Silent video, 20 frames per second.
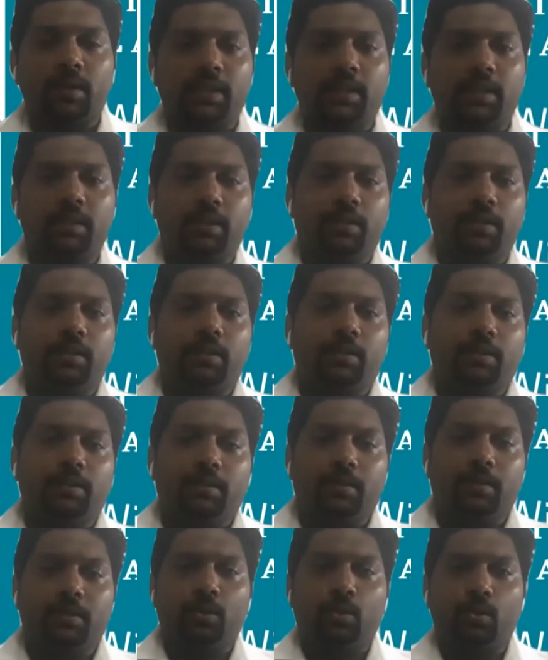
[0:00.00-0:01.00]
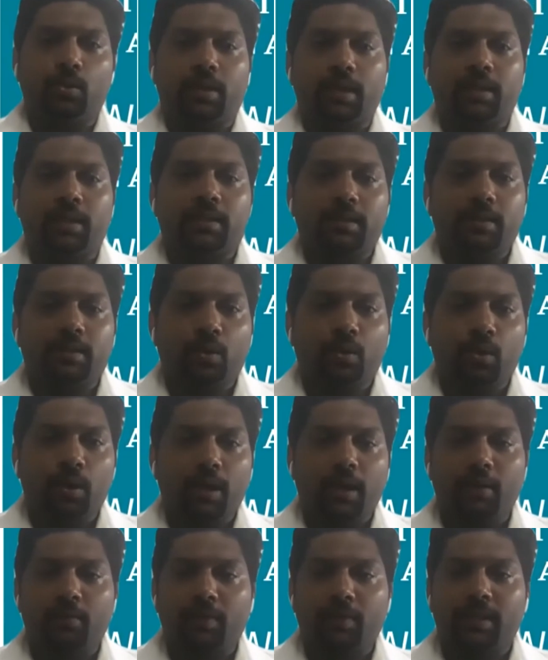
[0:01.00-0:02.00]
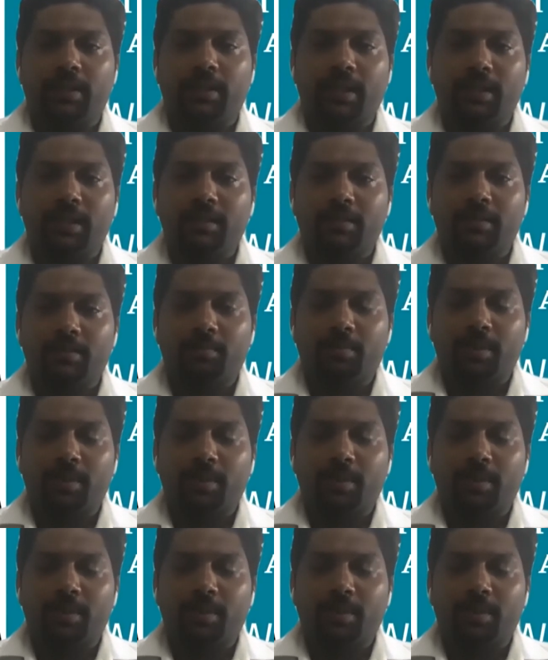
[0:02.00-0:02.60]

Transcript: then you can go yeah, ahead. You can, you